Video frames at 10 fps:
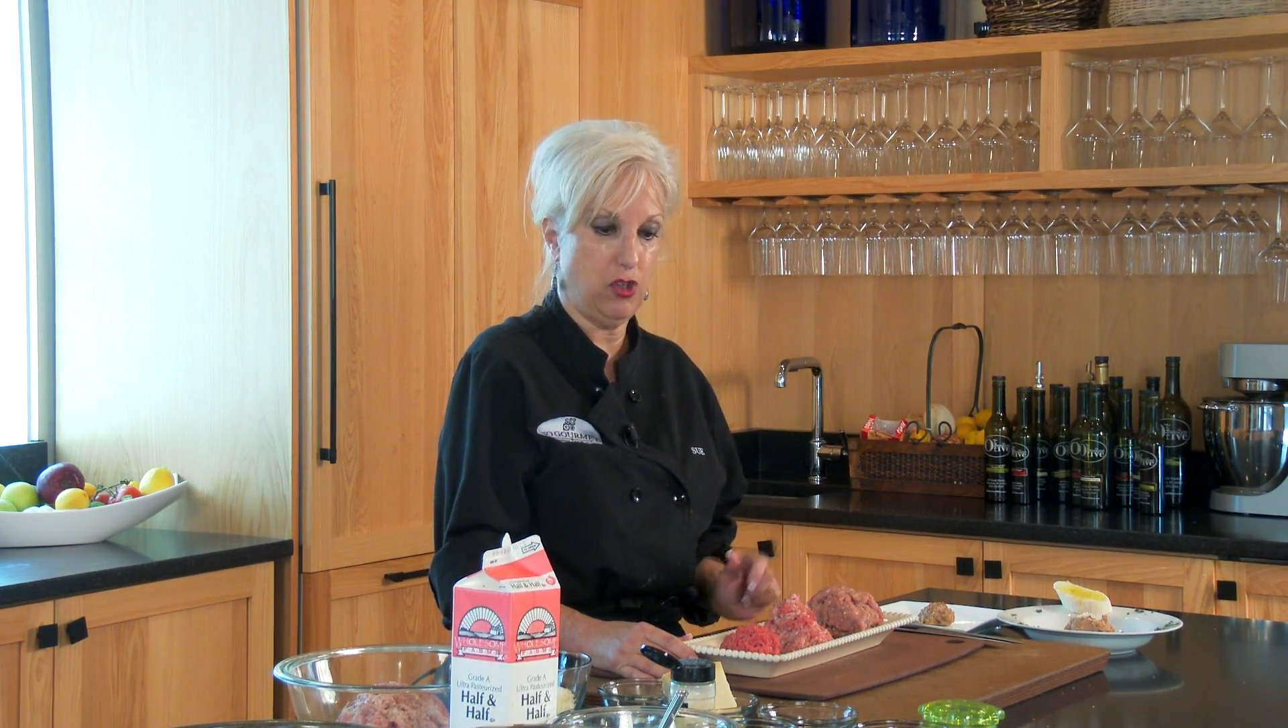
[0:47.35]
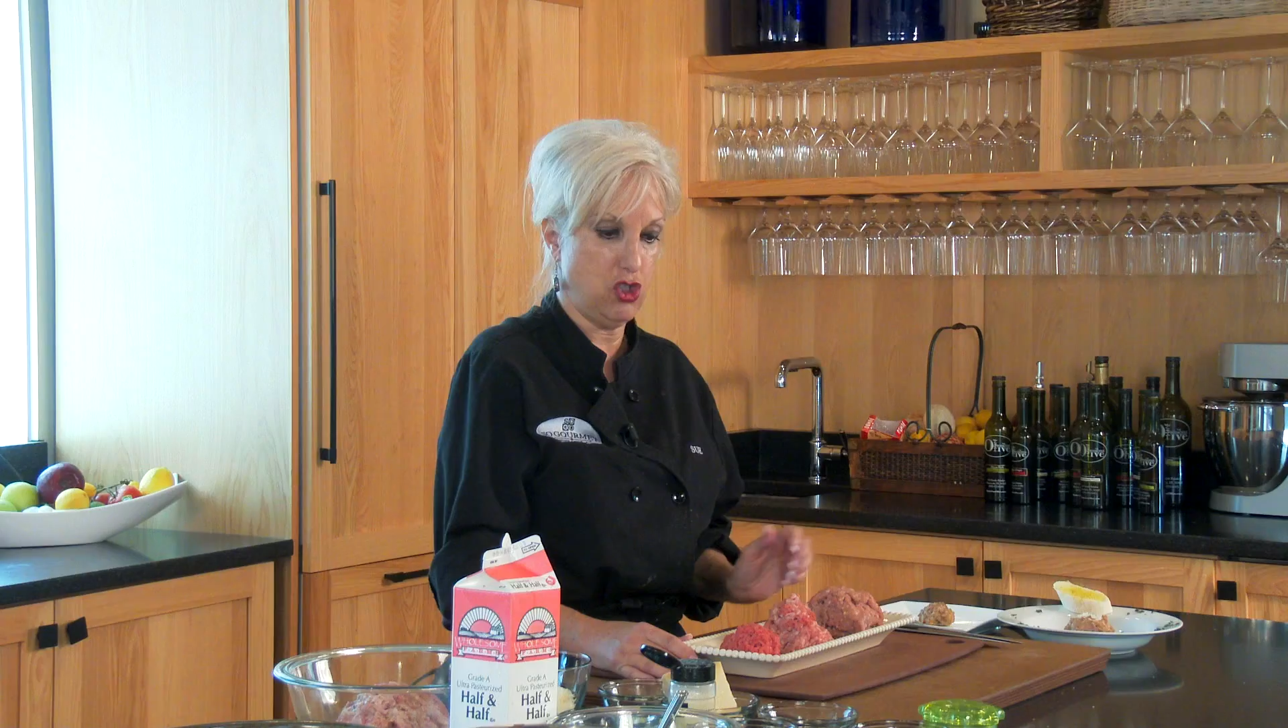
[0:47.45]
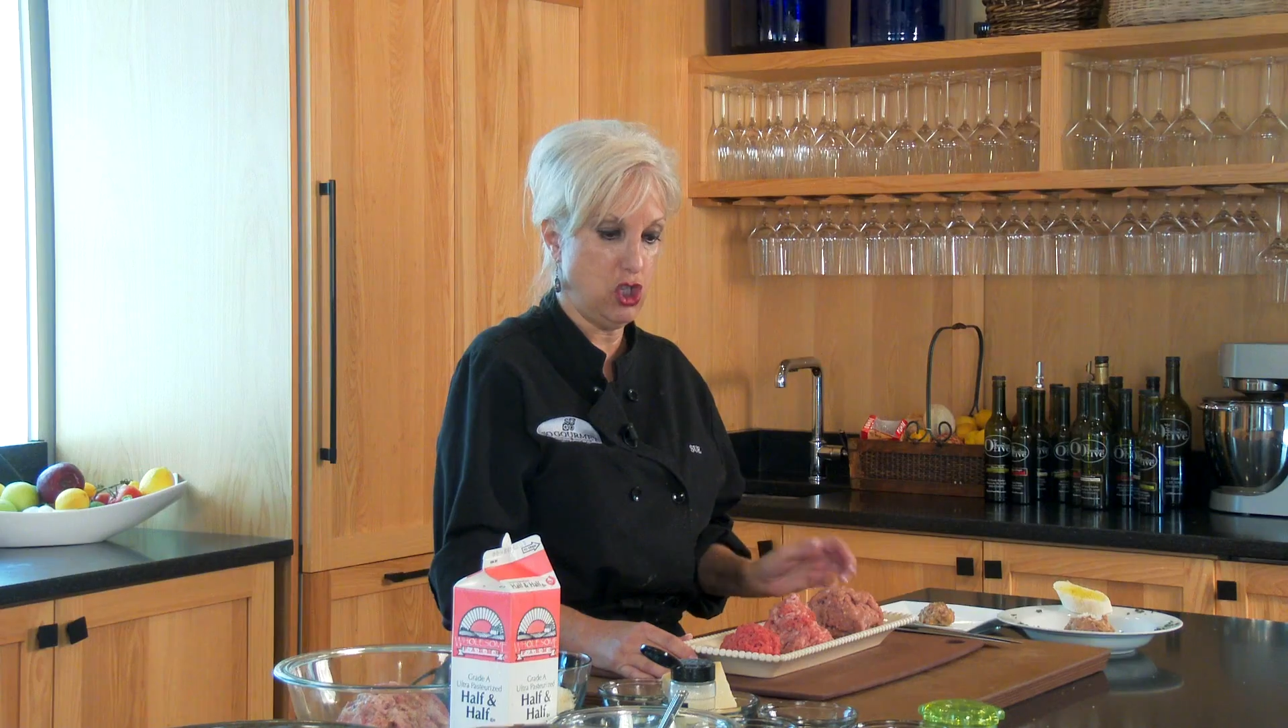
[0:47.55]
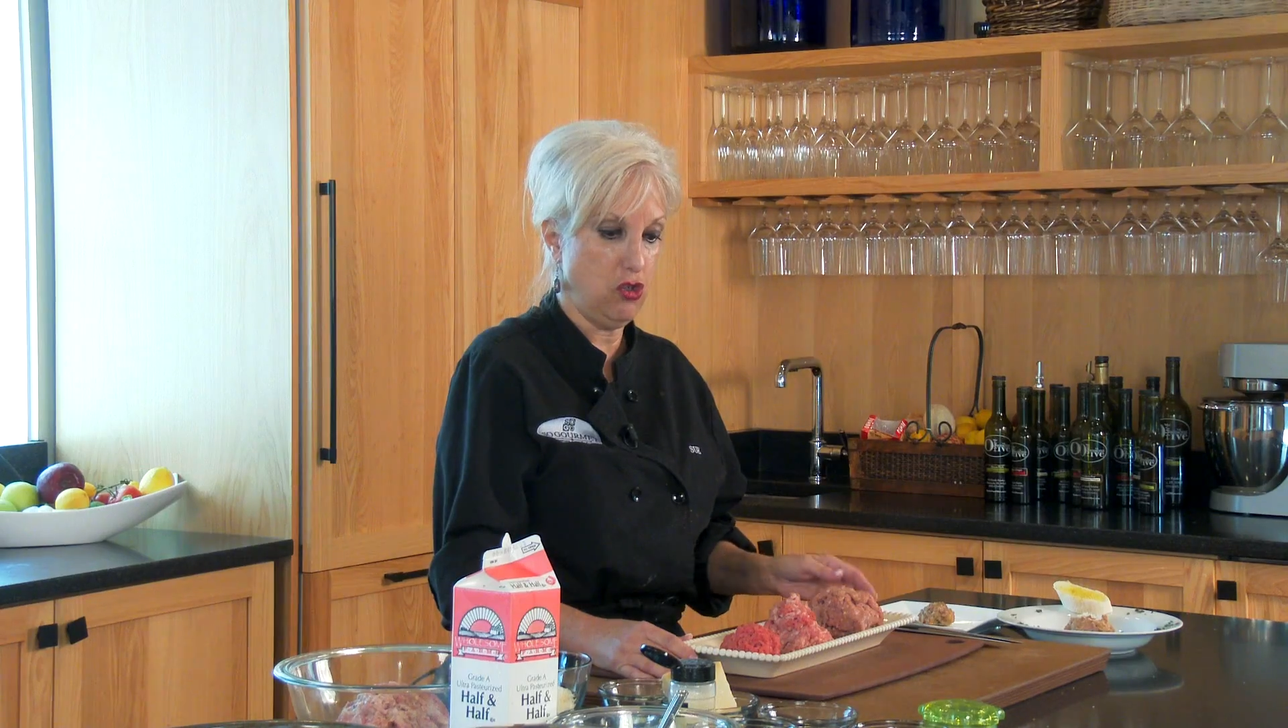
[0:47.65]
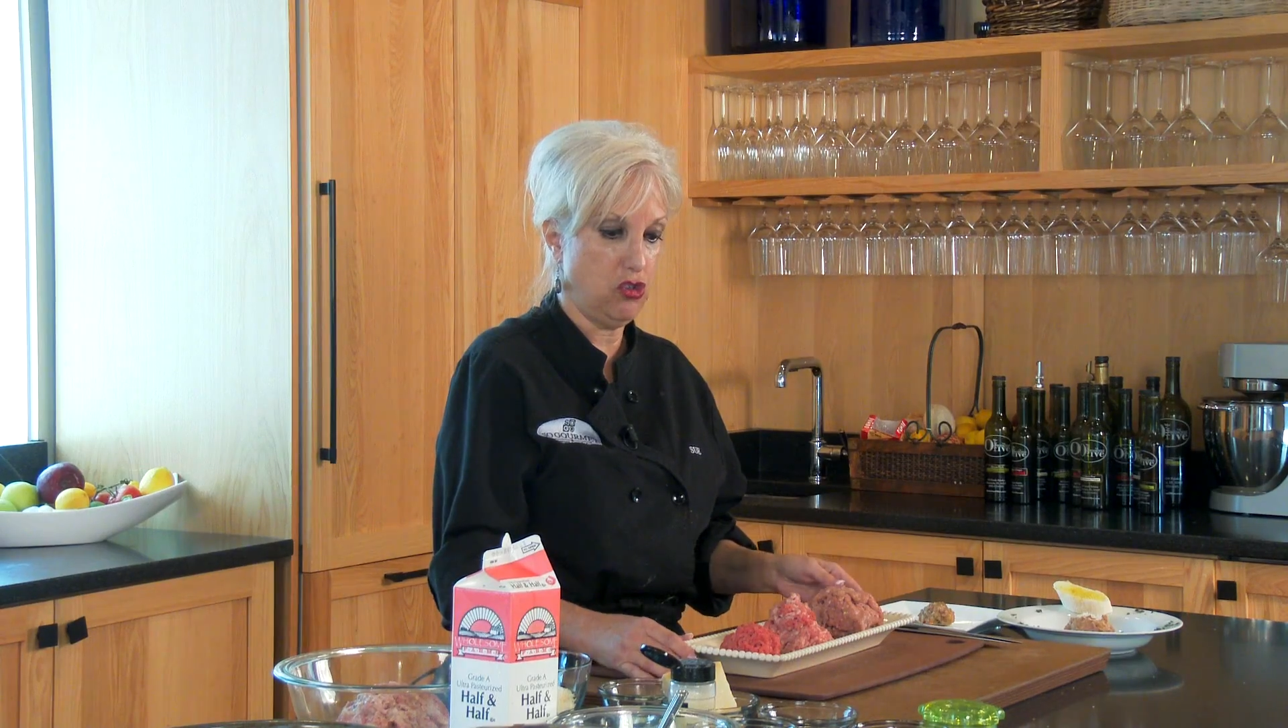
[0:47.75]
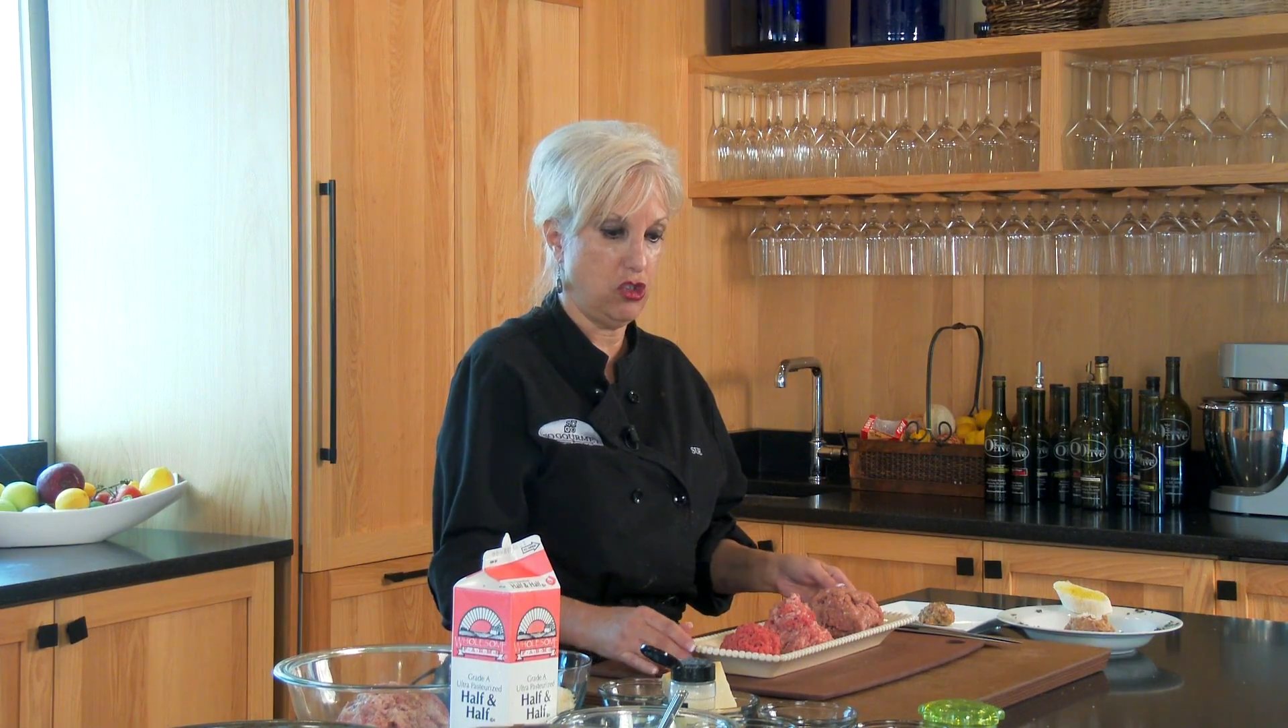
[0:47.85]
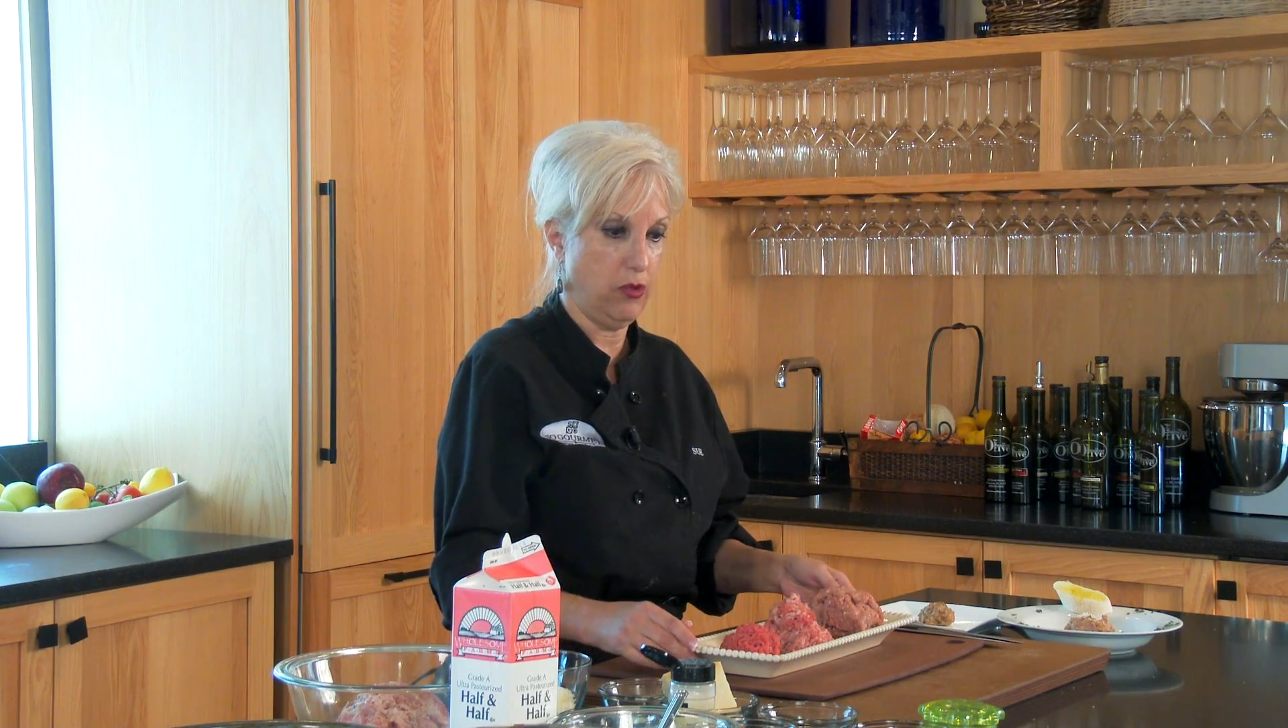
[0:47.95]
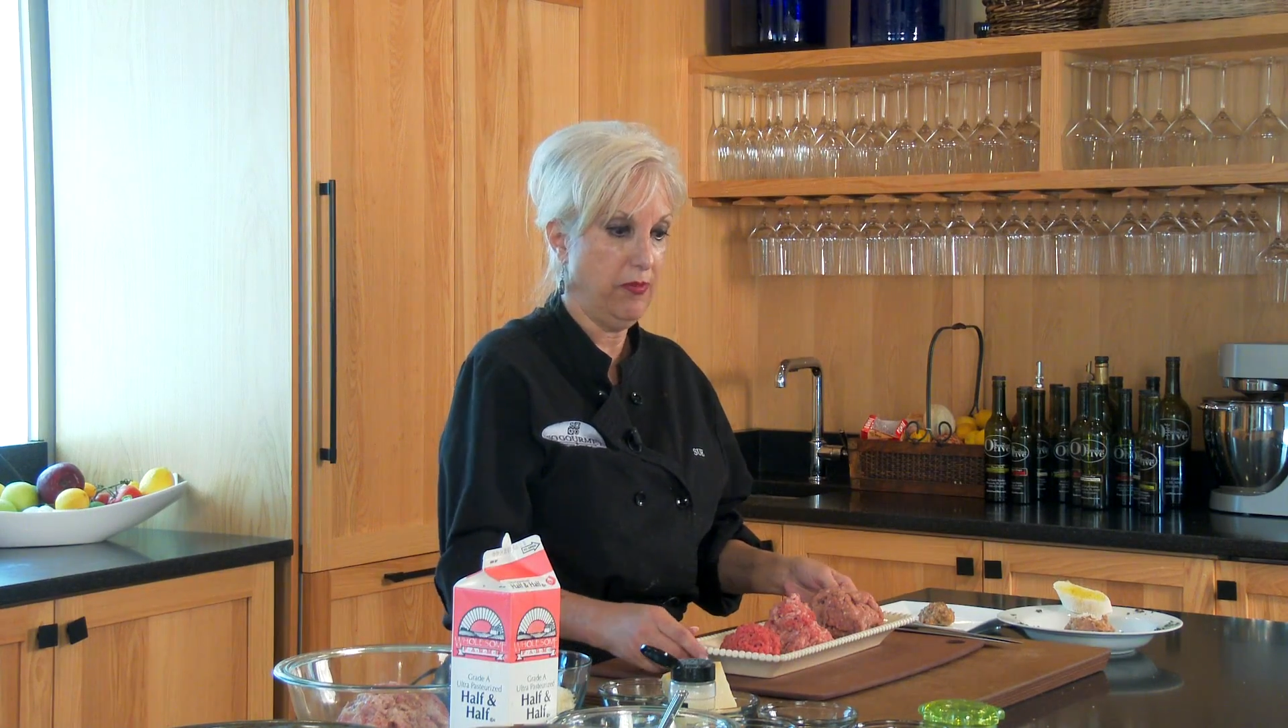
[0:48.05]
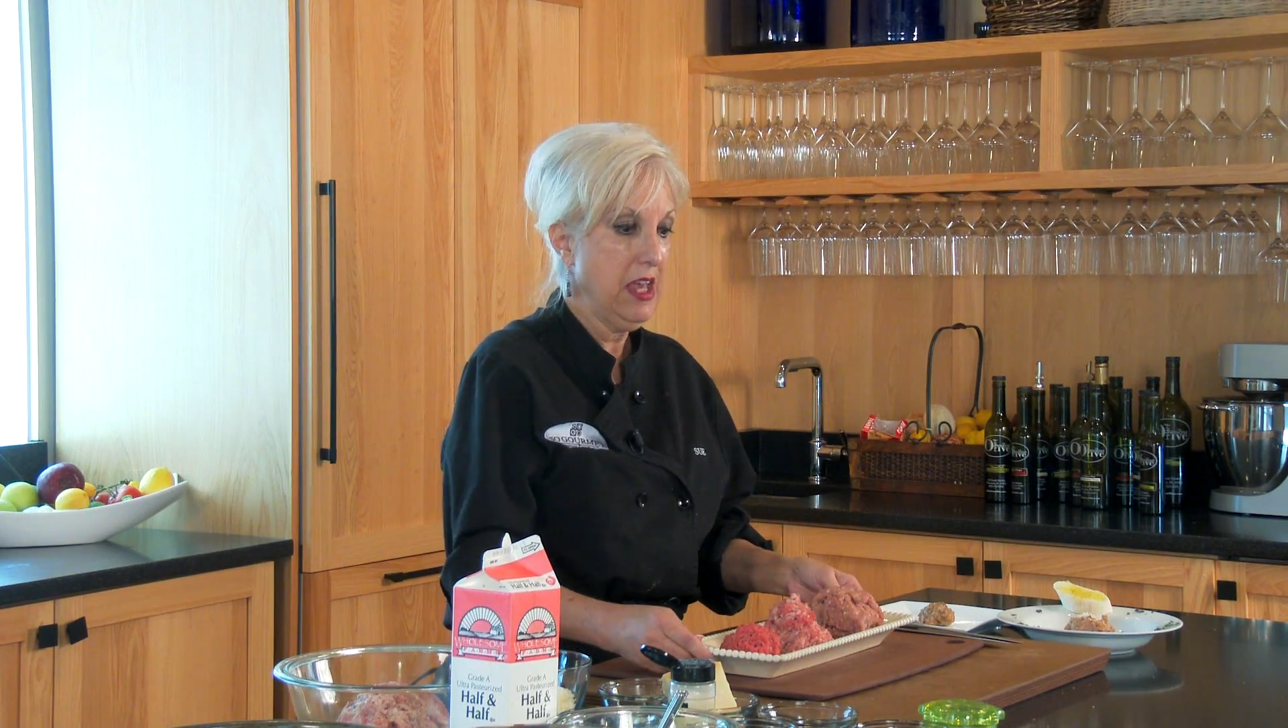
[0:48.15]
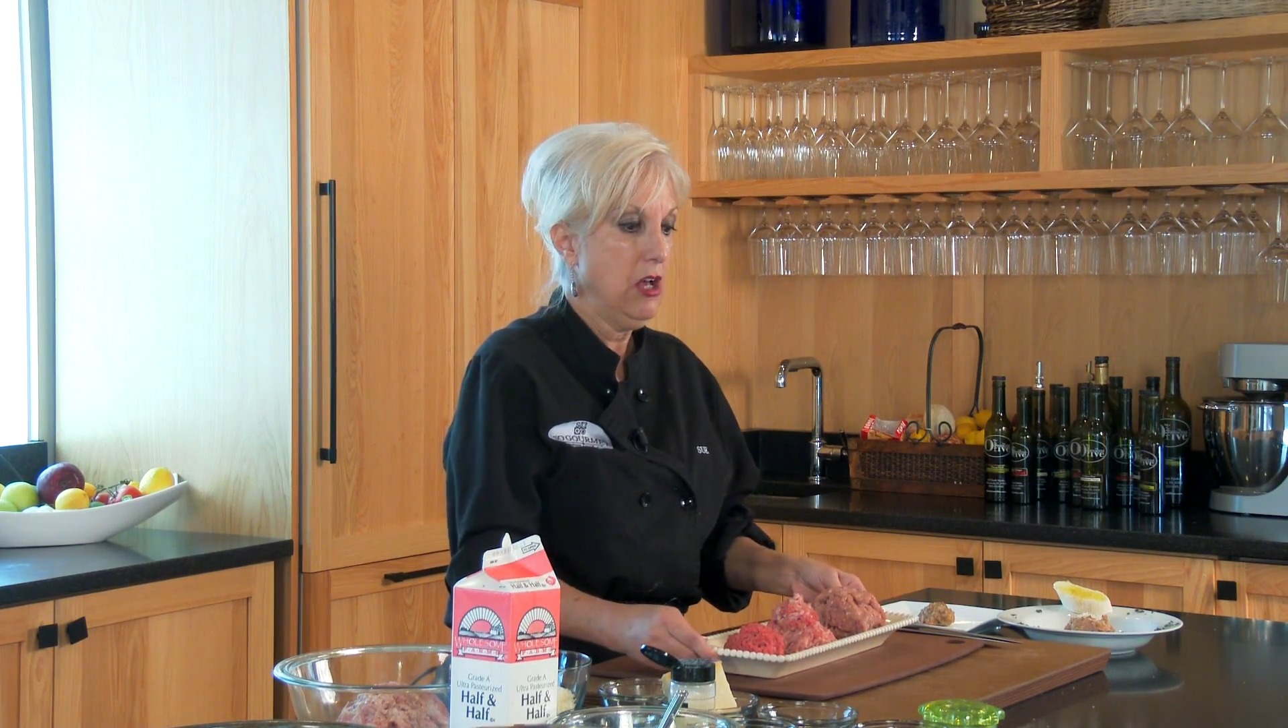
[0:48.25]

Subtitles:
you choose to.